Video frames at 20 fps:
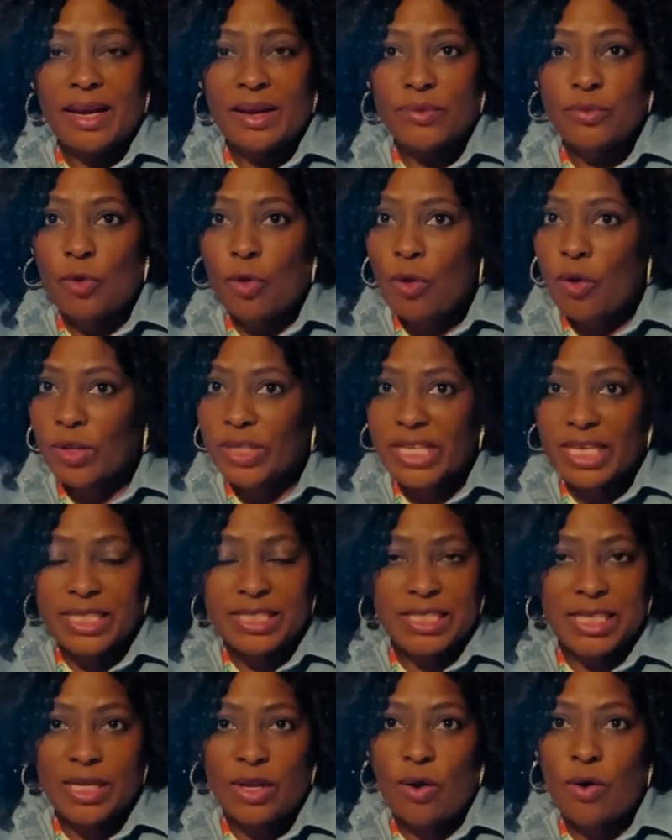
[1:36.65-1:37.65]
all the
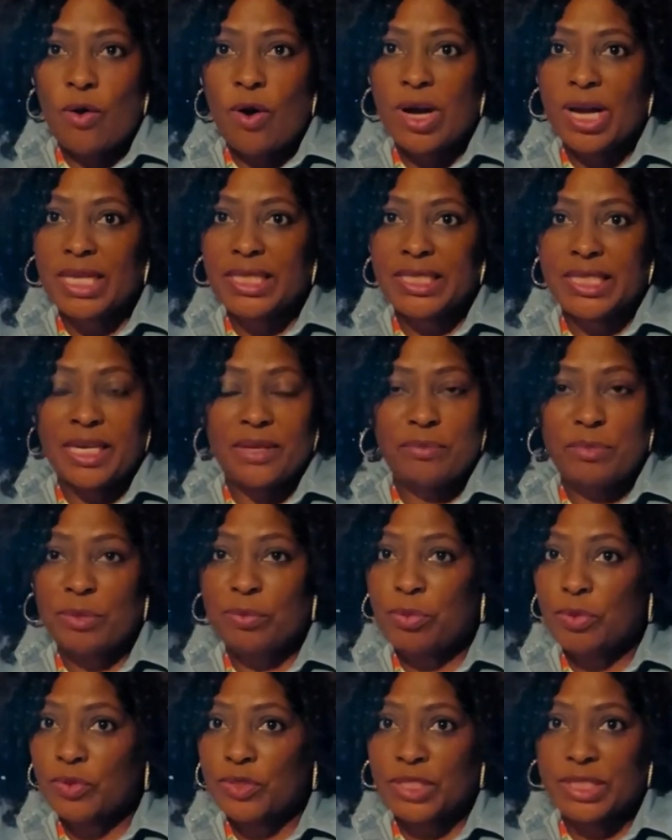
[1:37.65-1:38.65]
internal organs can be
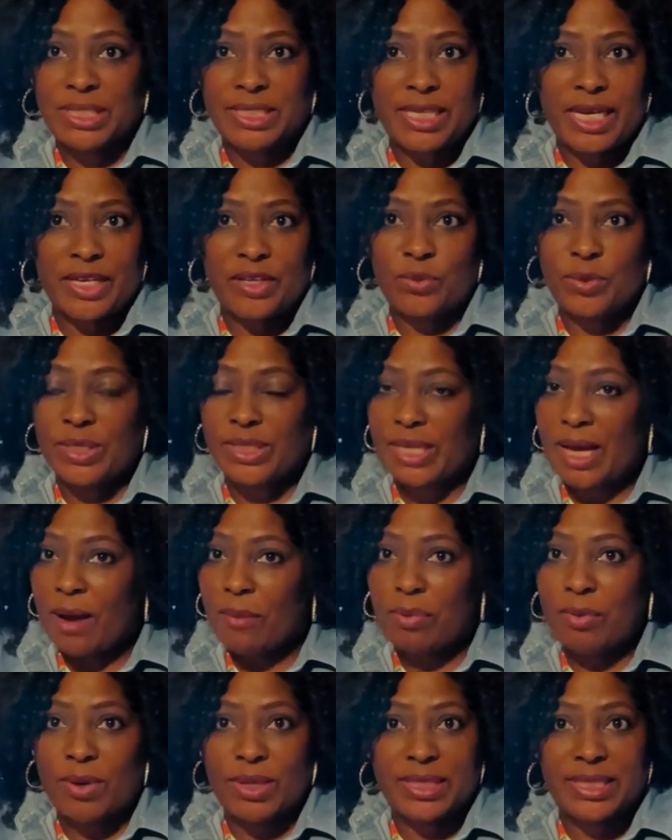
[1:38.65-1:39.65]
pushed sideways,
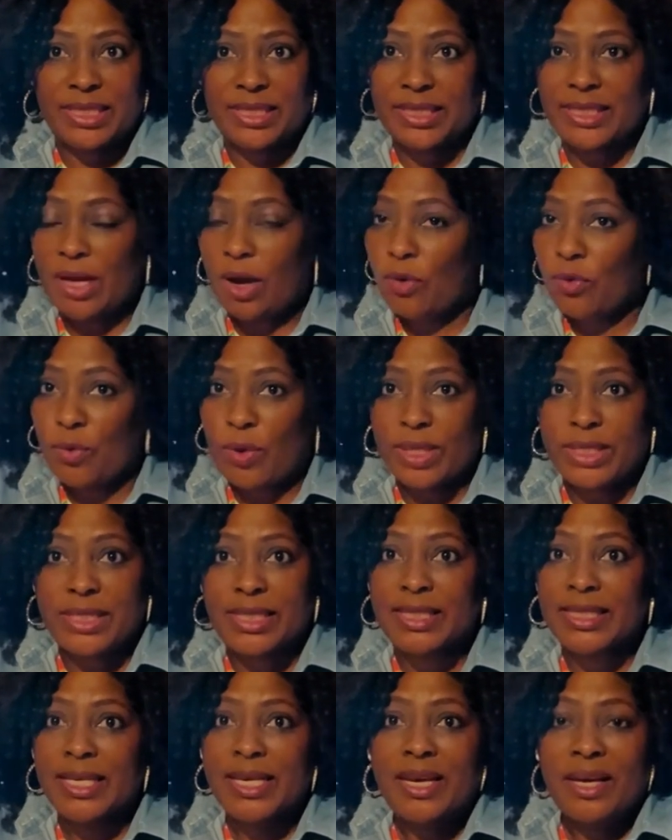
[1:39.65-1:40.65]
upwards,
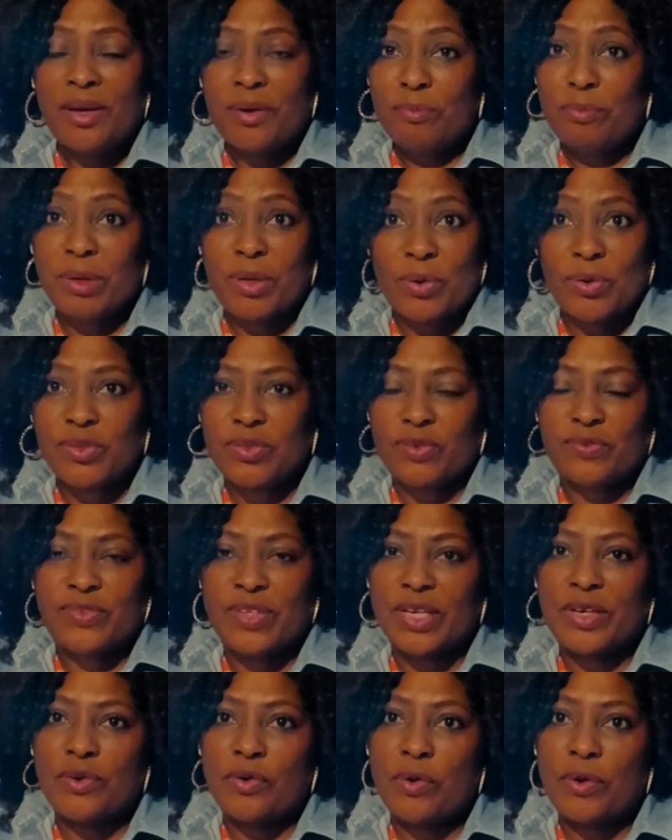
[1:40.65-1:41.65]
downwards because of the
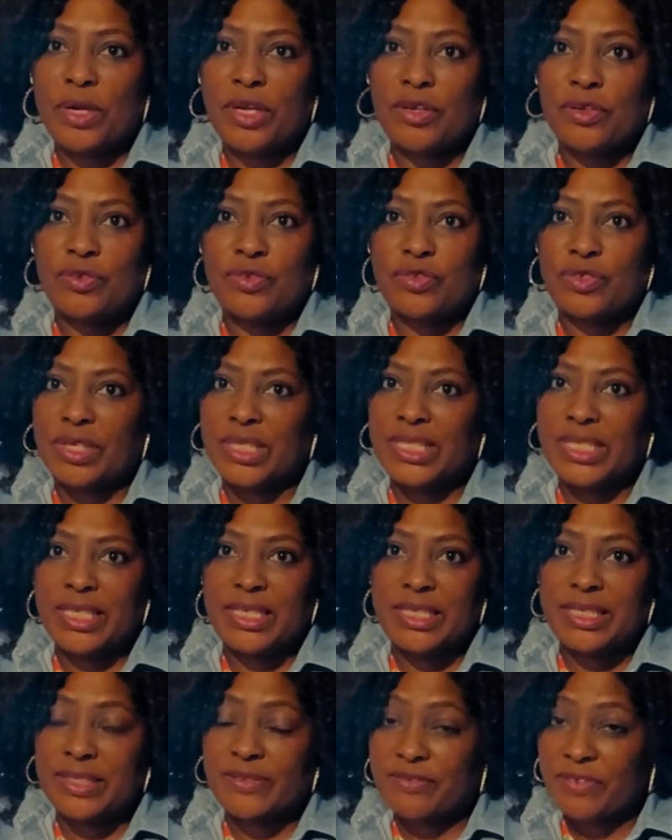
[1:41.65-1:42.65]
growing uterus, and
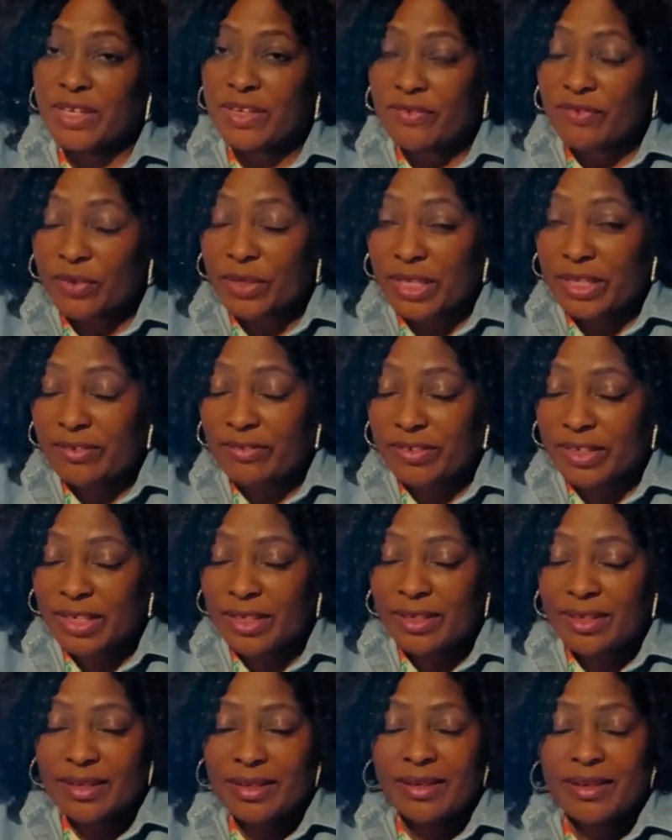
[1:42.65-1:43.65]
it's very forgiving.